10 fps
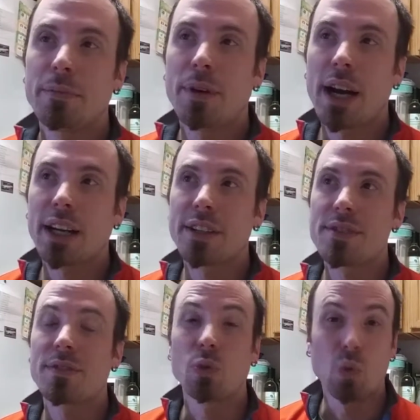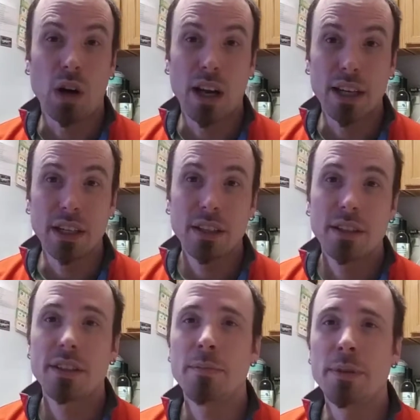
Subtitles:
practice for wine to